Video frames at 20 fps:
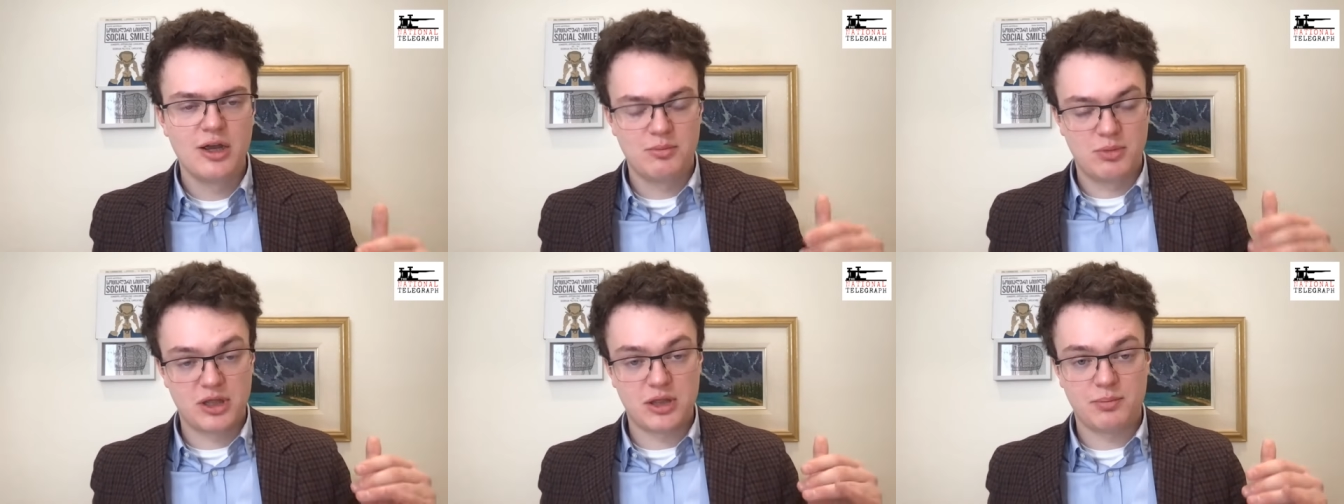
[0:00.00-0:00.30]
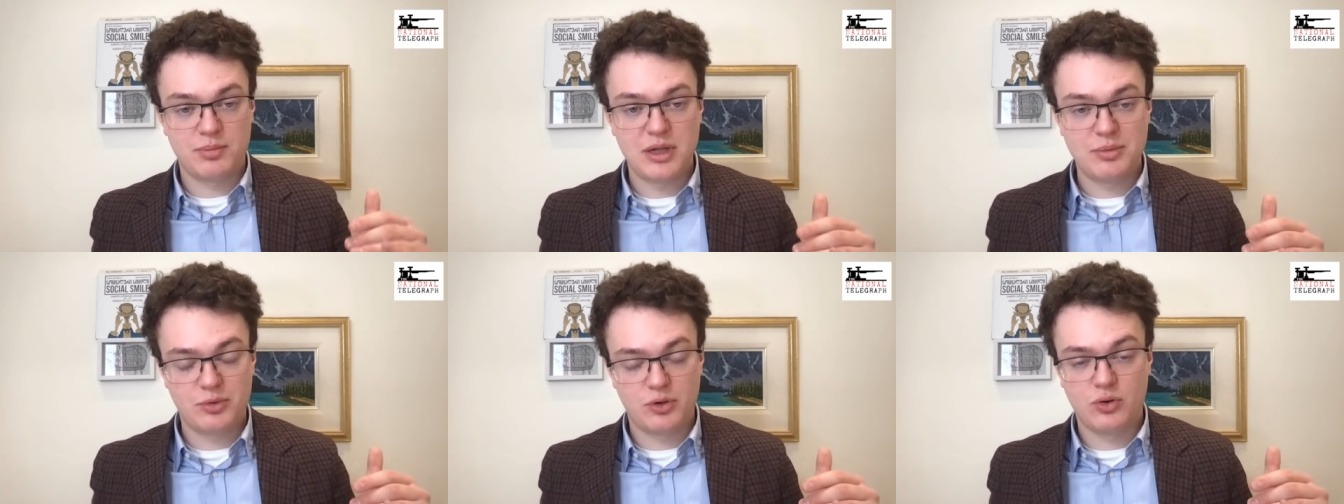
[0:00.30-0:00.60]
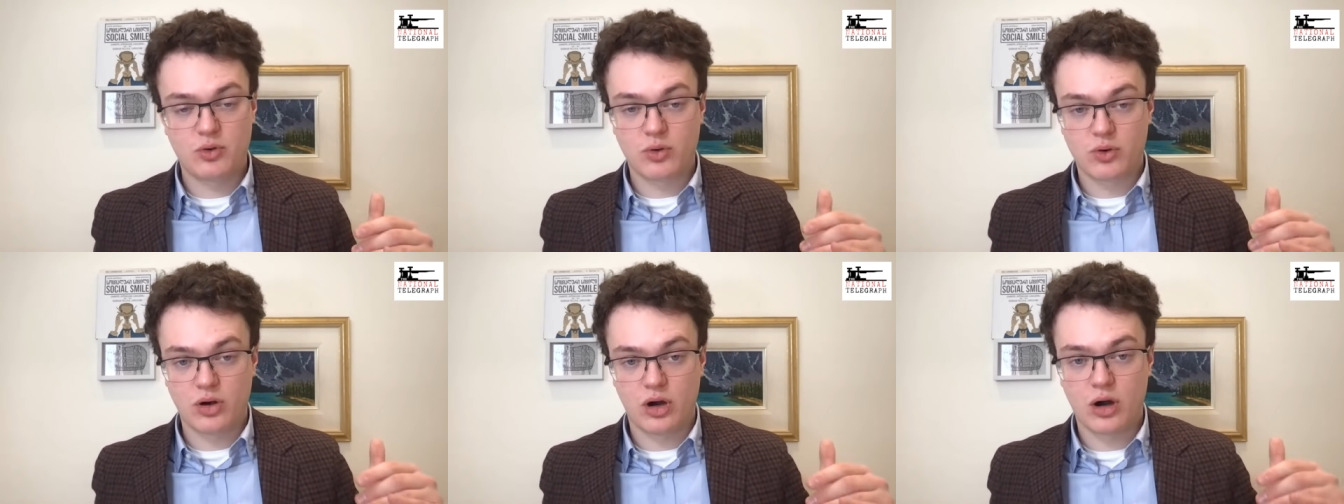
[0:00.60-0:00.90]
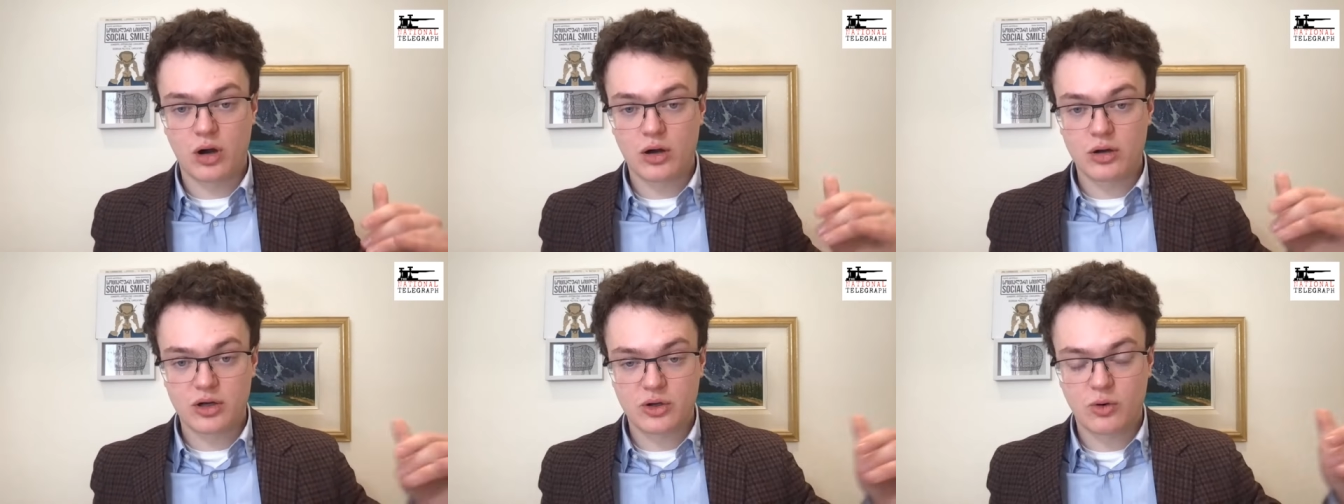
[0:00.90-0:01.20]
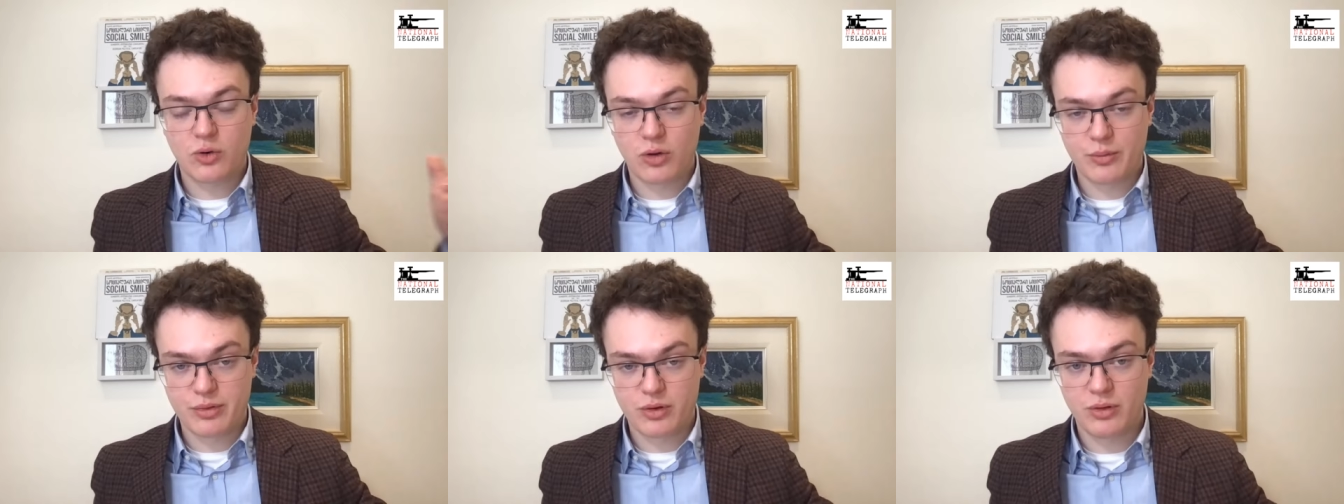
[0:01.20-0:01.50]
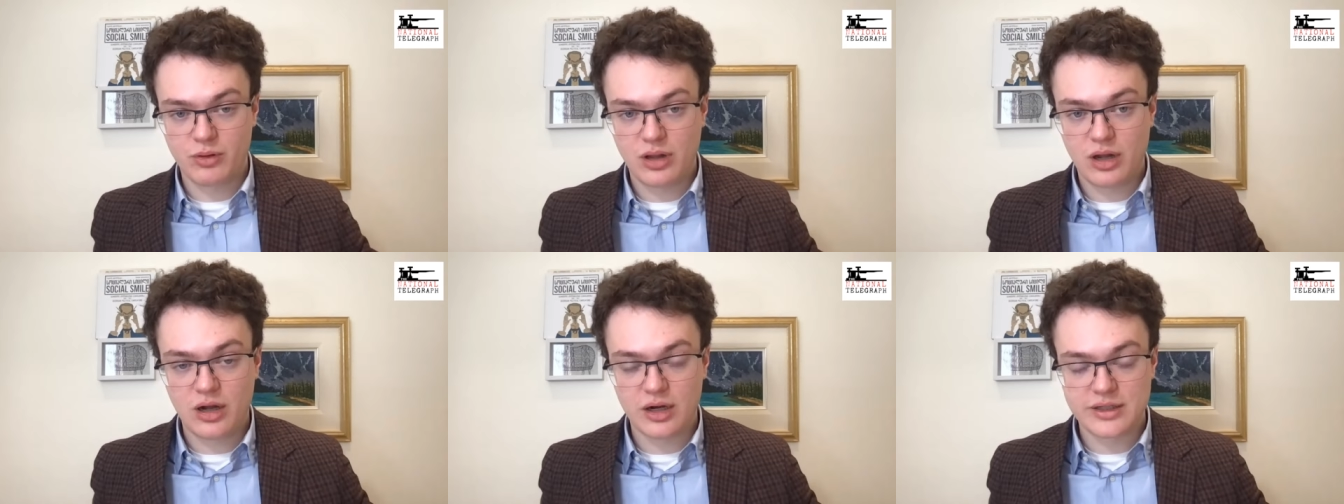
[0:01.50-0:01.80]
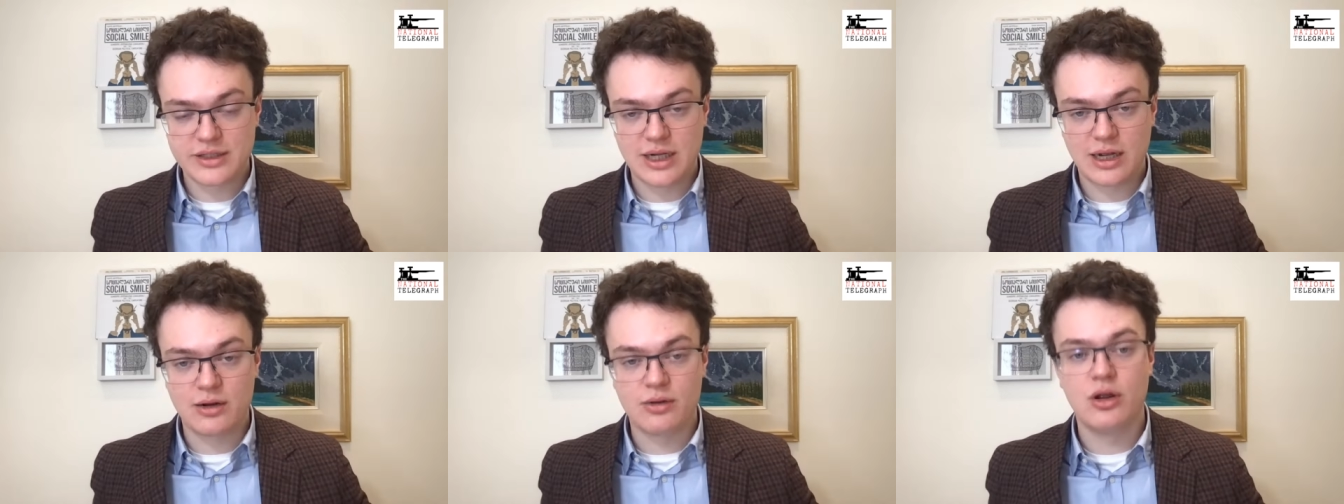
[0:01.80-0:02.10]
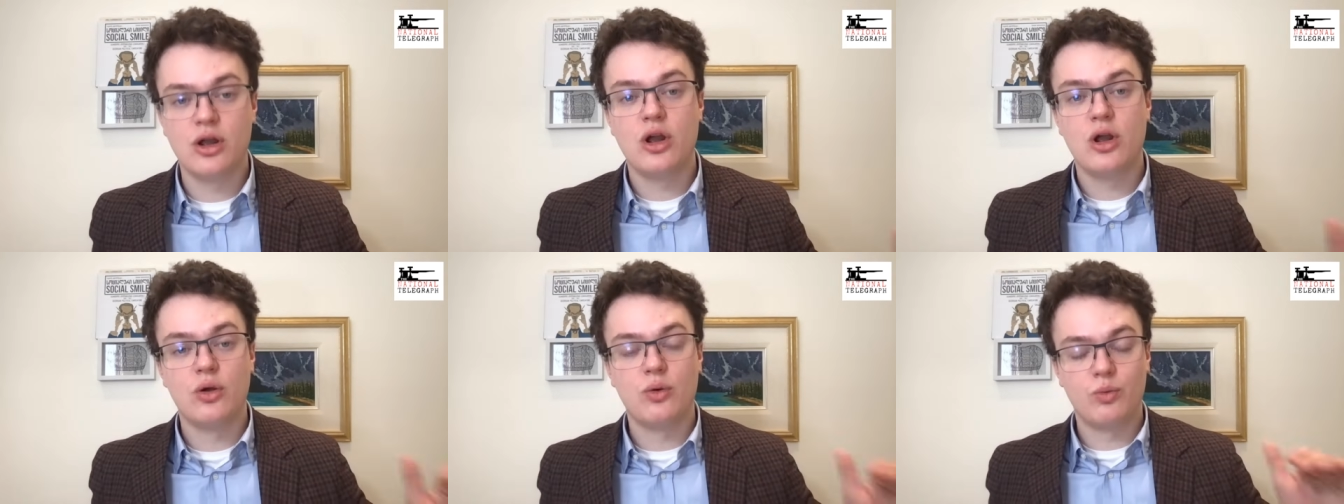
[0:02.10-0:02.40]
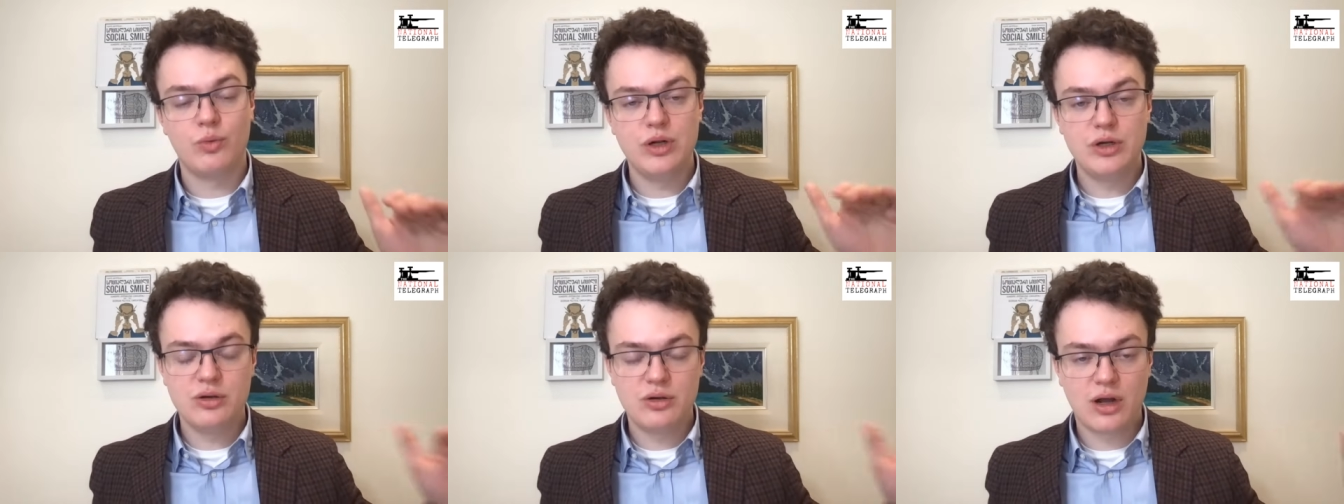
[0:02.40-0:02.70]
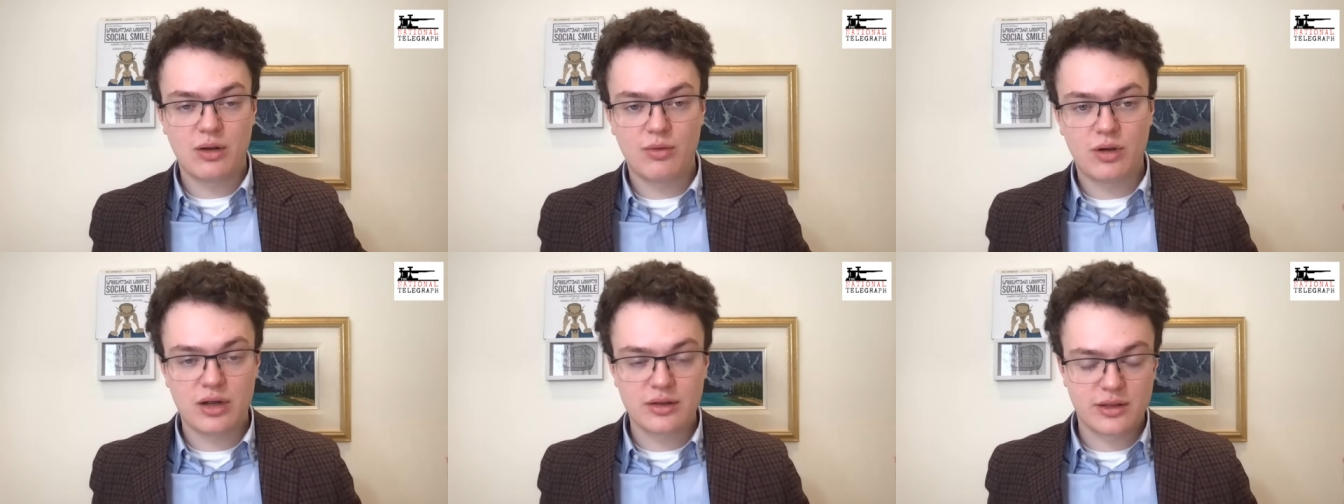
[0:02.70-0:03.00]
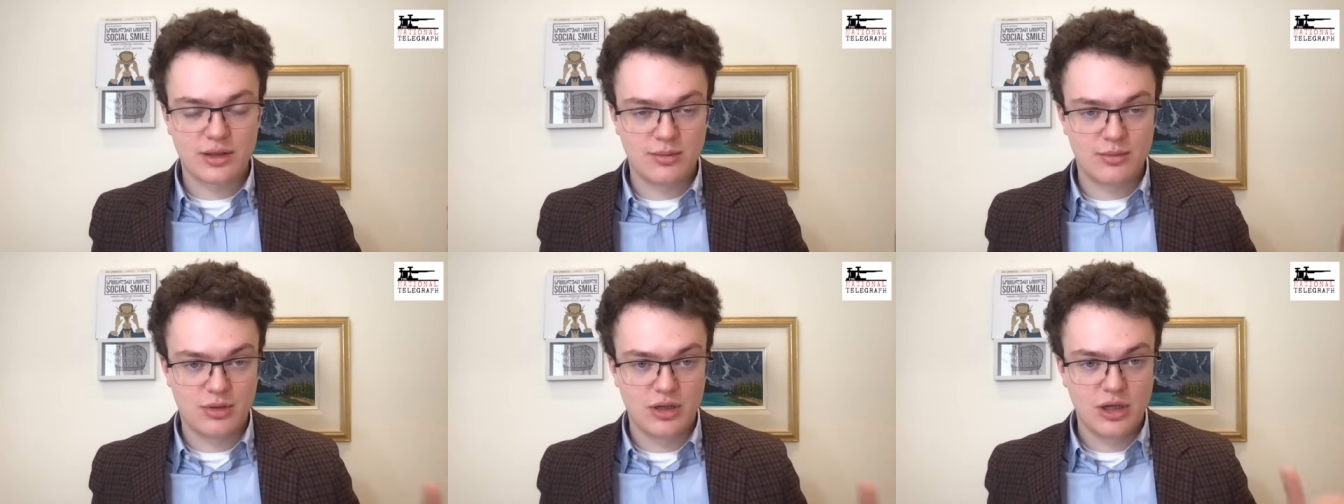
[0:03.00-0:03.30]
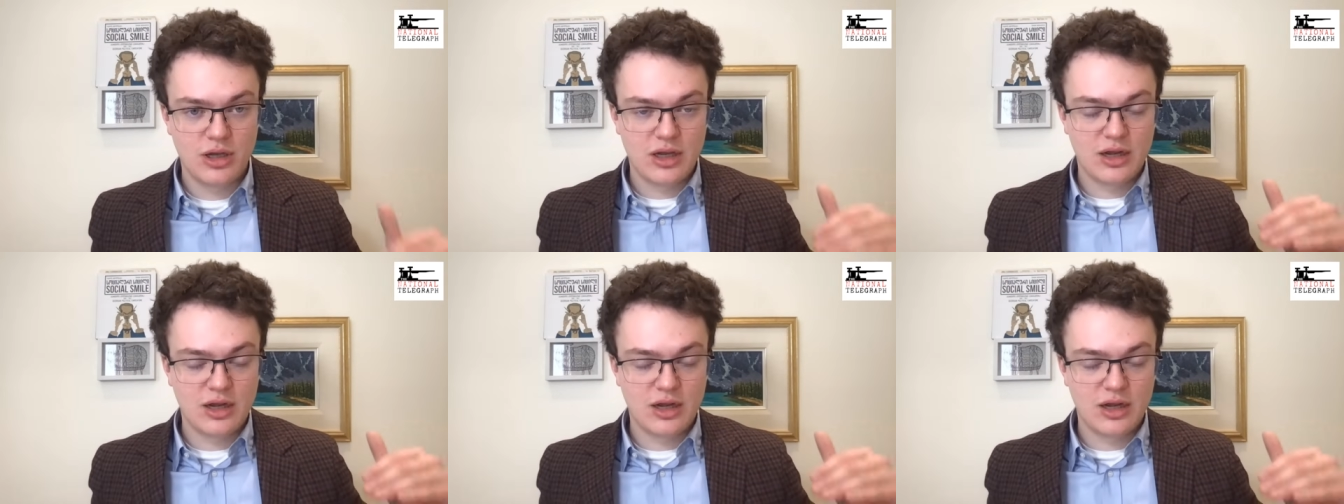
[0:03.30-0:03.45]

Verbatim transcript: but the people who are hardcore pro-lockdown, we do not want them.